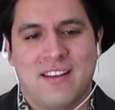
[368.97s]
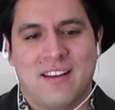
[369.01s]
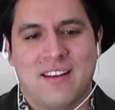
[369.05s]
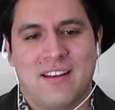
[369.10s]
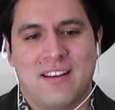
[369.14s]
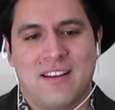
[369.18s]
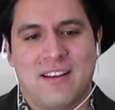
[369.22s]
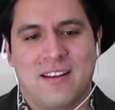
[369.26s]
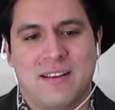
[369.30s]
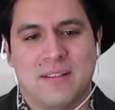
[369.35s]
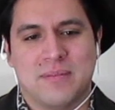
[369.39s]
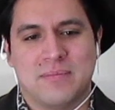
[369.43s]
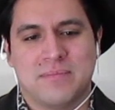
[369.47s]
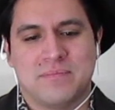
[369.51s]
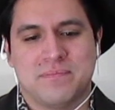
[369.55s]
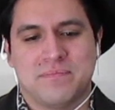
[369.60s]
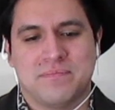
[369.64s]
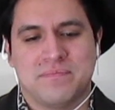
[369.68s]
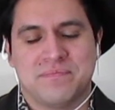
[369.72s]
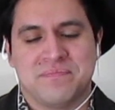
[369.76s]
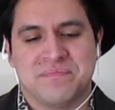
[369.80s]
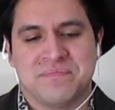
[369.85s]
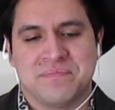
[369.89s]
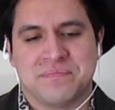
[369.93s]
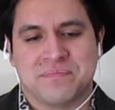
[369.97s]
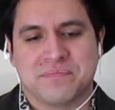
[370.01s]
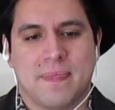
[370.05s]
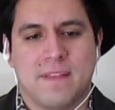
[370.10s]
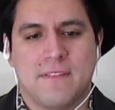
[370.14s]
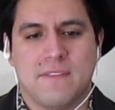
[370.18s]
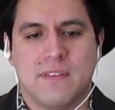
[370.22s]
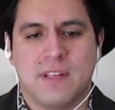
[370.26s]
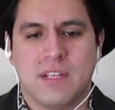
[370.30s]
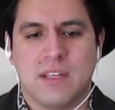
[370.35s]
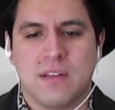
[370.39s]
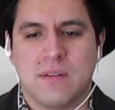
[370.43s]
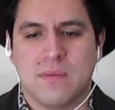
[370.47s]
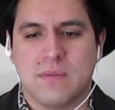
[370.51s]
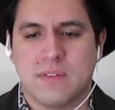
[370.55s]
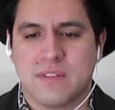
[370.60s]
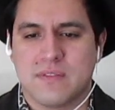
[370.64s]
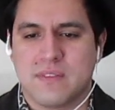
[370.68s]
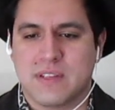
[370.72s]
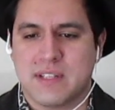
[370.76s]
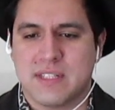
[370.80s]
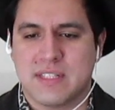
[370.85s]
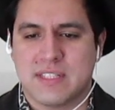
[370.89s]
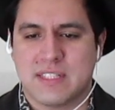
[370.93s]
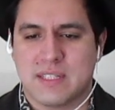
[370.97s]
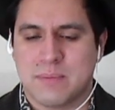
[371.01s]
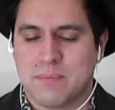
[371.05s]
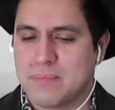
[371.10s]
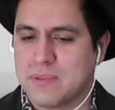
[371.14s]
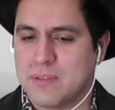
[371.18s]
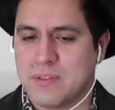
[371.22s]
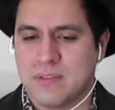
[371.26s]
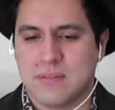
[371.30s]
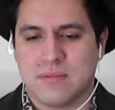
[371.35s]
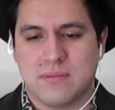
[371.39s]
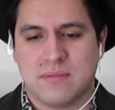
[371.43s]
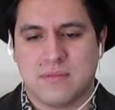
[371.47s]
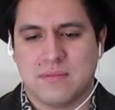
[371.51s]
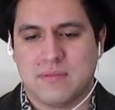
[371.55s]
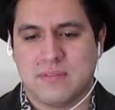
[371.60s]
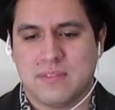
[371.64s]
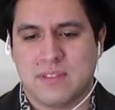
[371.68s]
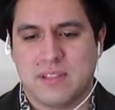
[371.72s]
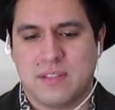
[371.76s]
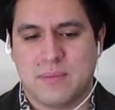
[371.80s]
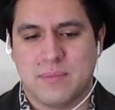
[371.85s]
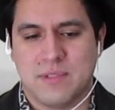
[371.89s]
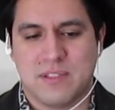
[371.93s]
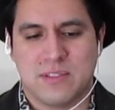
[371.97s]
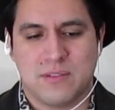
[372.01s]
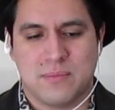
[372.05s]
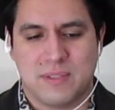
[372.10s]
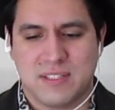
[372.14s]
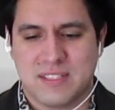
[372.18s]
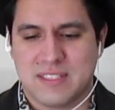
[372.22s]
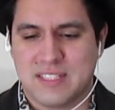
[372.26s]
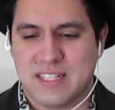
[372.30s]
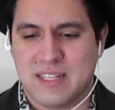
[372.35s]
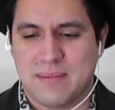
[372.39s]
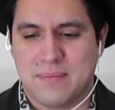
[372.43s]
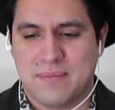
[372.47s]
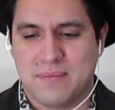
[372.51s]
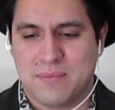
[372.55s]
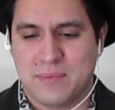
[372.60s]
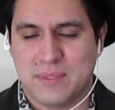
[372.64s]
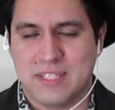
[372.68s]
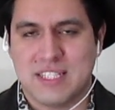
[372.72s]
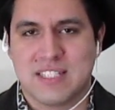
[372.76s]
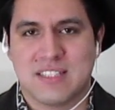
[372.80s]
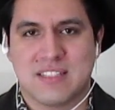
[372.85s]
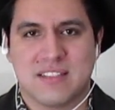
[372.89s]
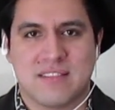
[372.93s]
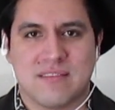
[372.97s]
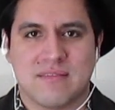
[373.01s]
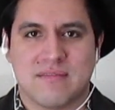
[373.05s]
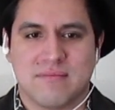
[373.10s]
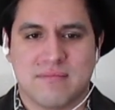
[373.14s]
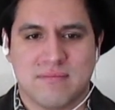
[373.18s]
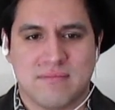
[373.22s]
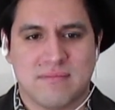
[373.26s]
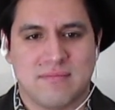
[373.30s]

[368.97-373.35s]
The video was very simple. I'm assuming same reason.